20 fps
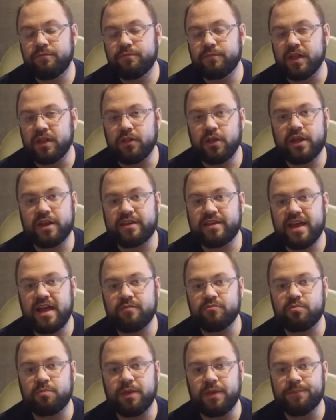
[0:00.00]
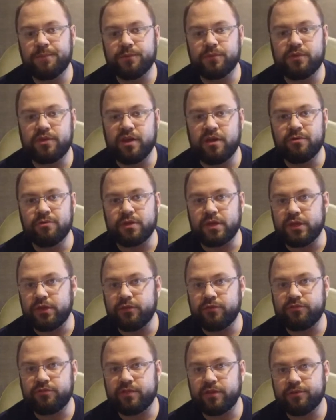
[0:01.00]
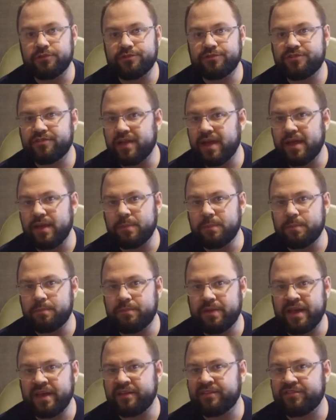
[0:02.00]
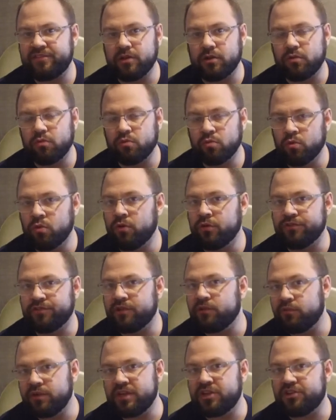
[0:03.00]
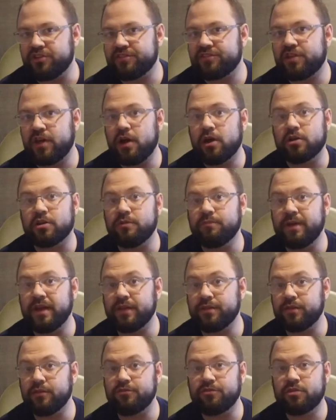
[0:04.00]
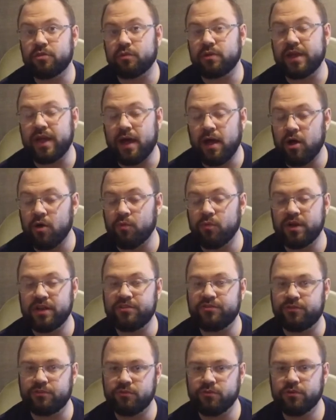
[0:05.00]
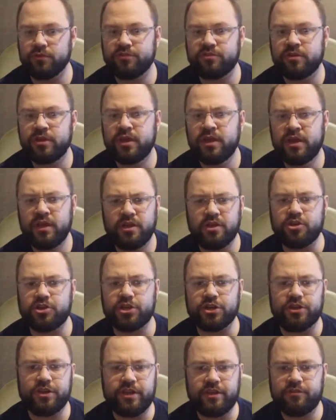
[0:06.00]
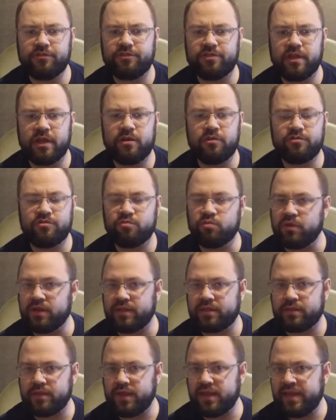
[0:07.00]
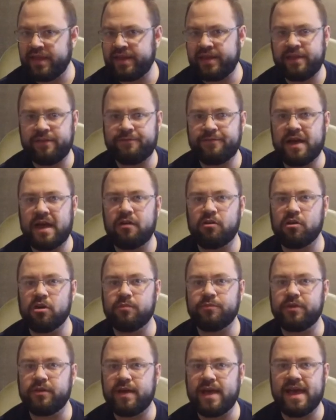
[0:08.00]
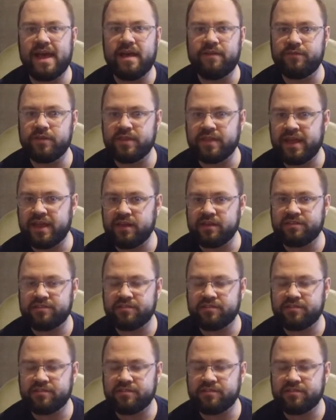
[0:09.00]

lot of times people don't use those same basic rules that we just talked about, those 3 always rules. You should use those with any firearm you have, and that